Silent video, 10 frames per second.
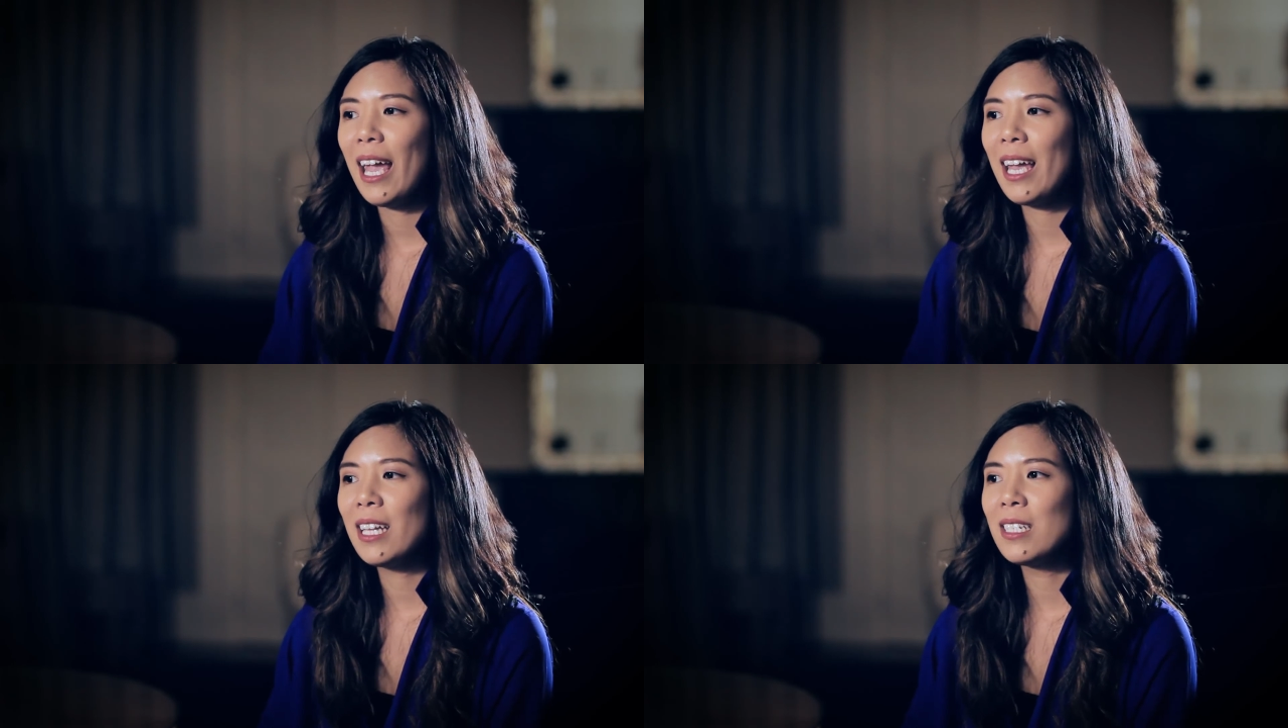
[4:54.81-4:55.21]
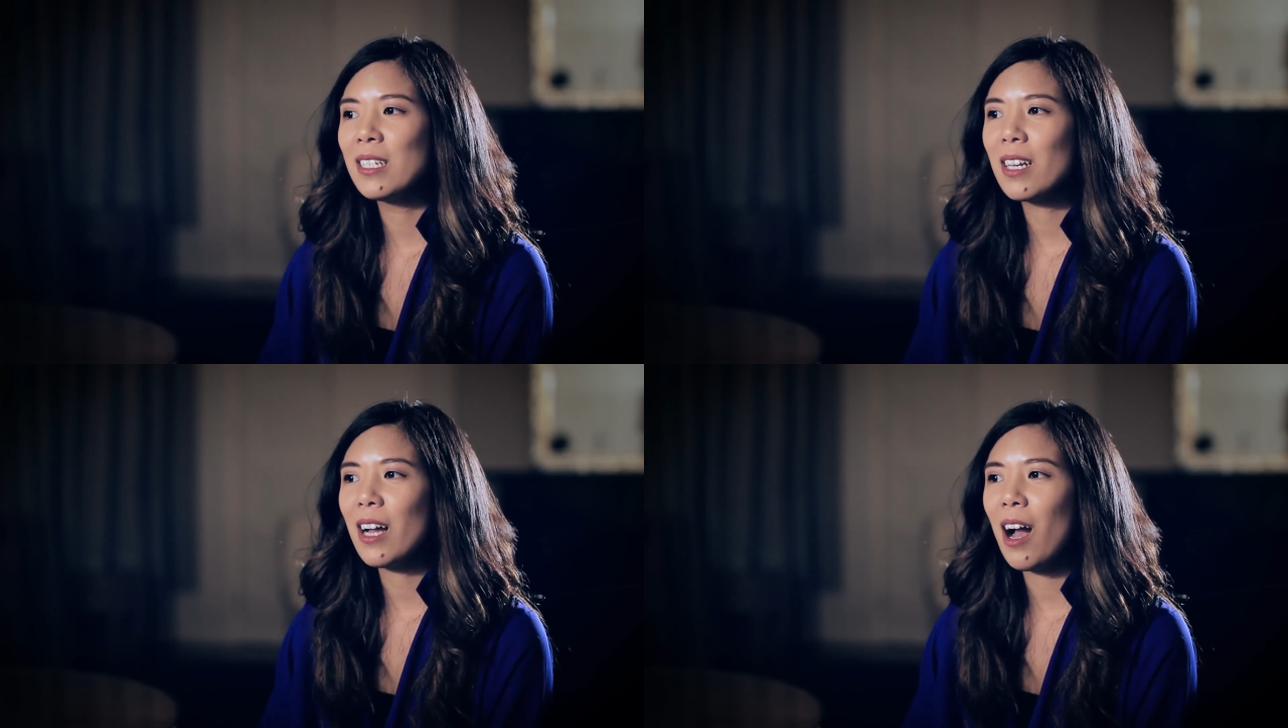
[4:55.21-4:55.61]

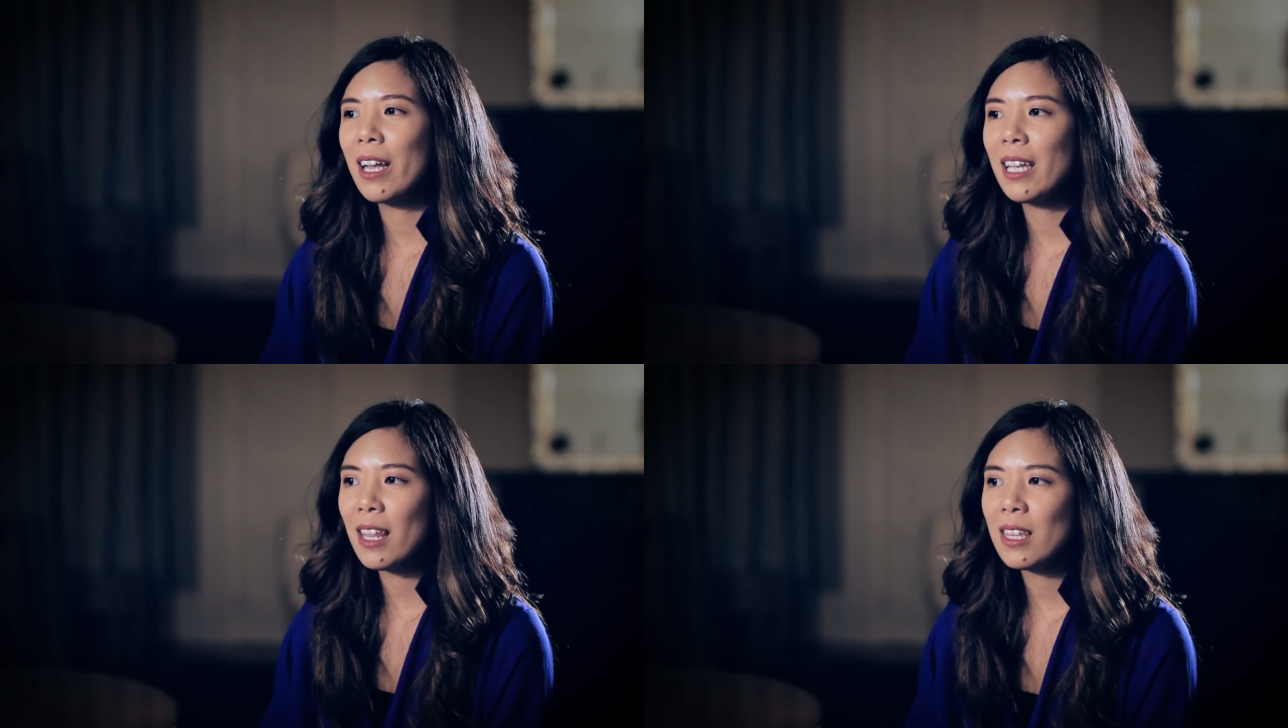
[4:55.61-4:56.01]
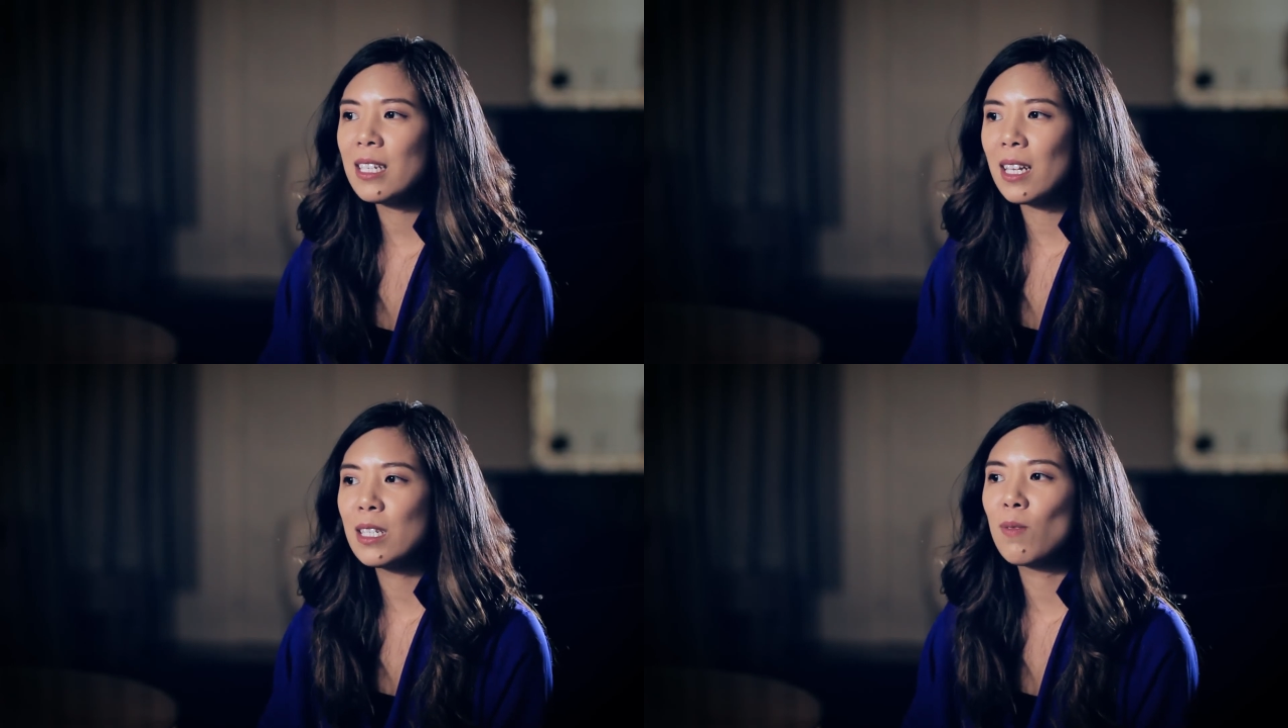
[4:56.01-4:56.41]
and I get
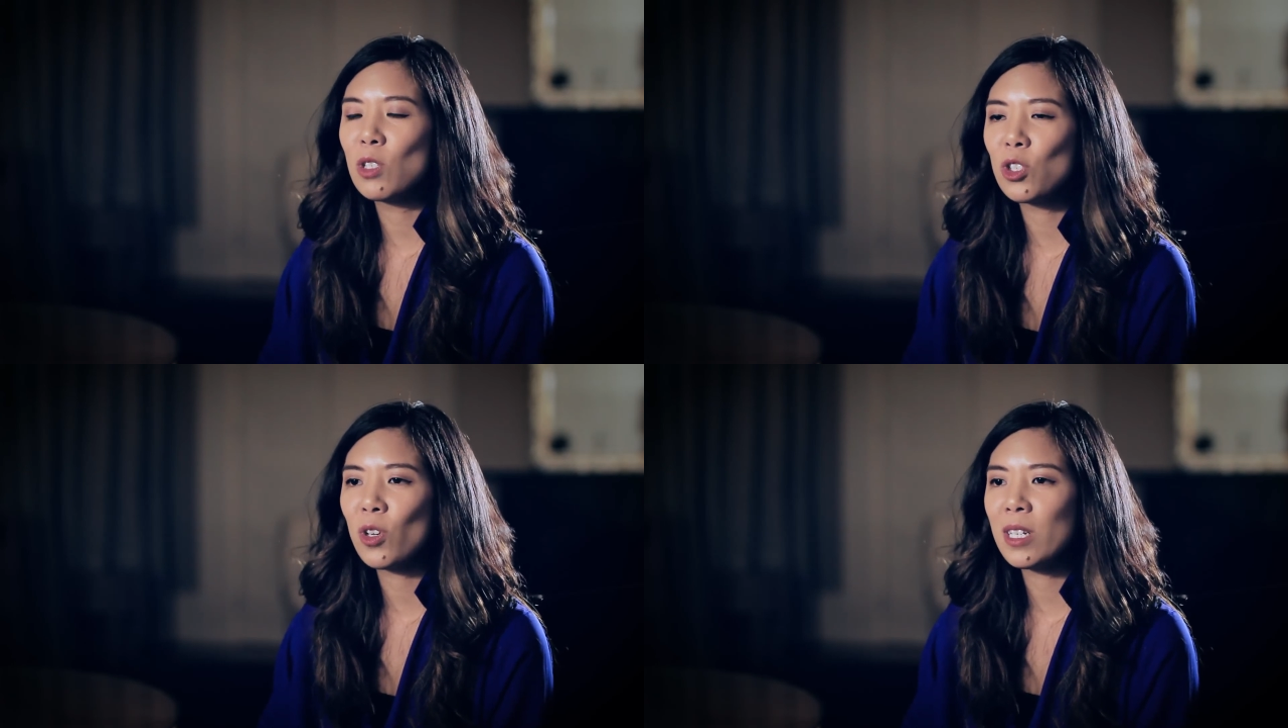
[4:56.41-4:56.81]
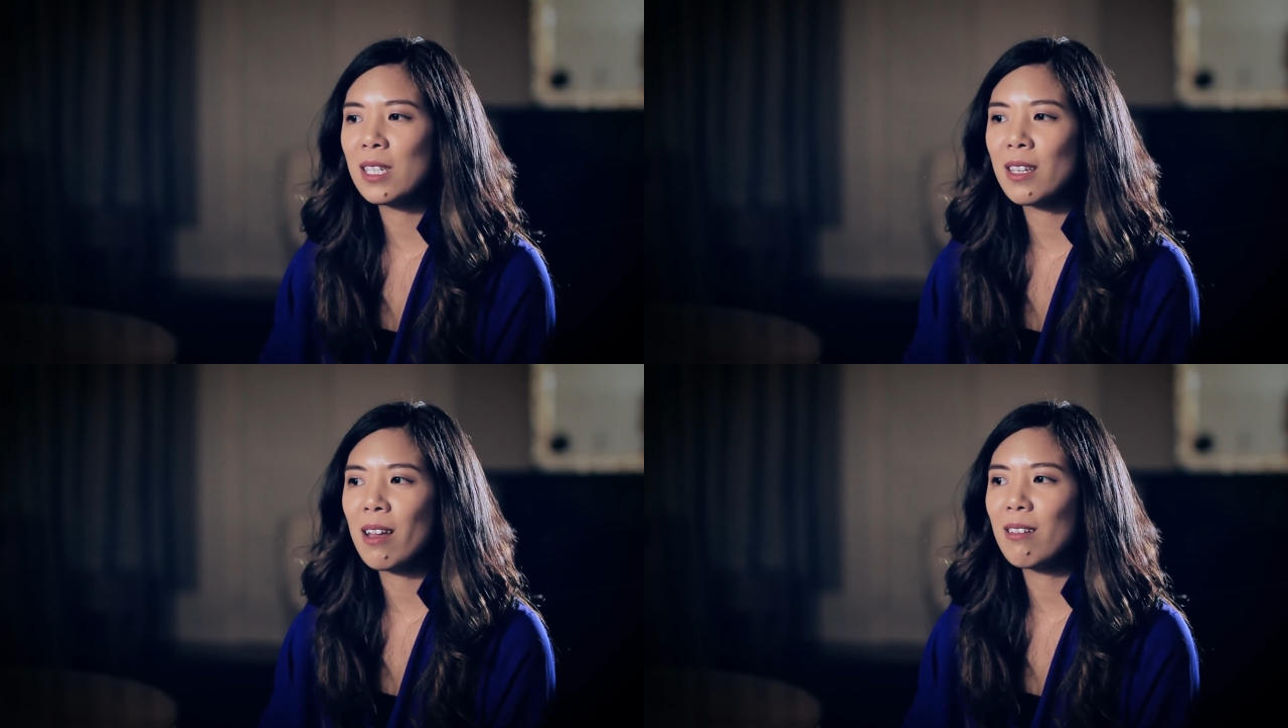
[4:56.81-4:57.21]
this sense of
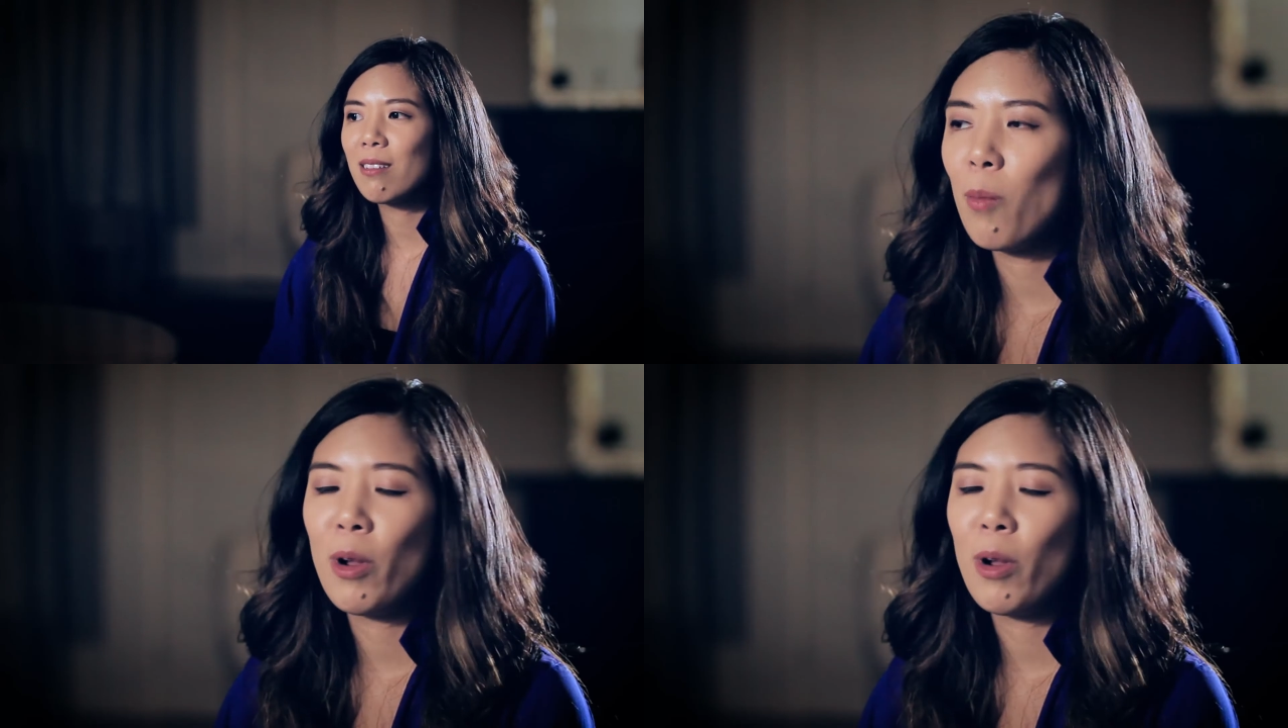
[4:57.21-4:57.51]
assurance that